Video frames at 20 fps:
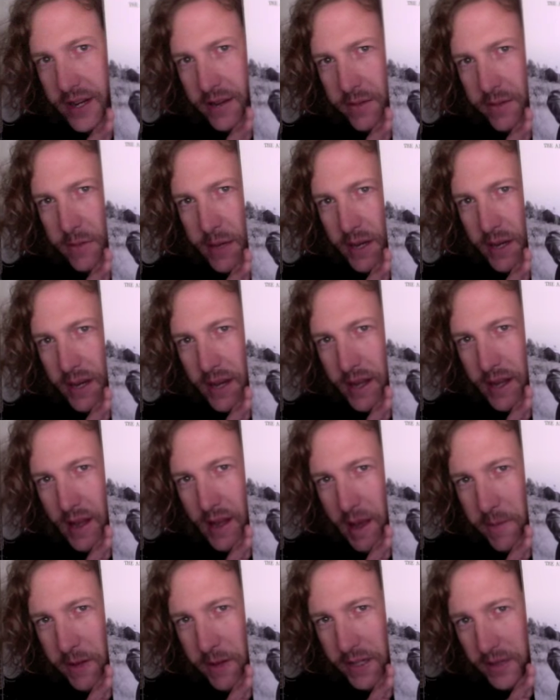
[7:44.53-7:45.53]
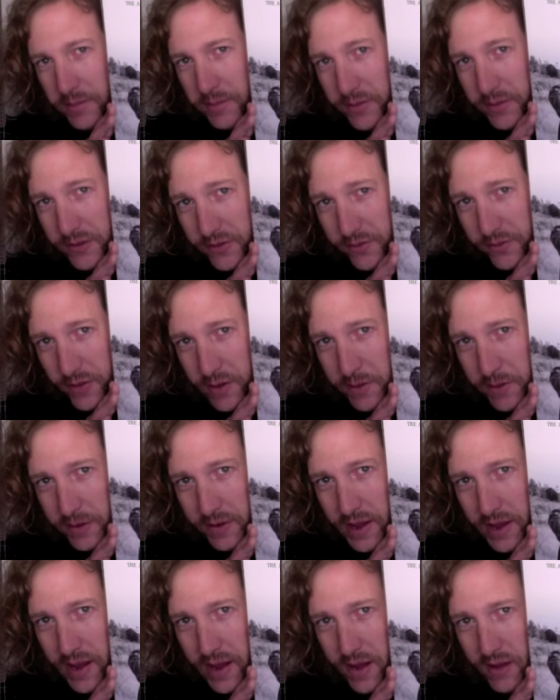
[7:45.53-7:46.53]
But I picked up this Fred
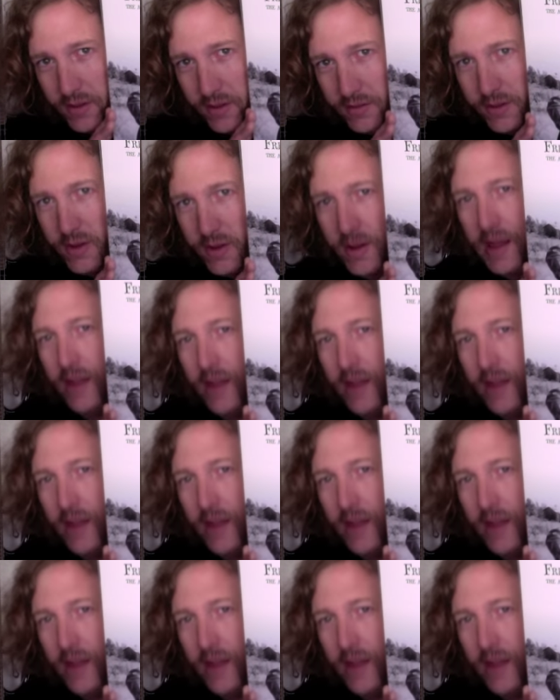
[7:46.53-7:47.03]
McDowell Al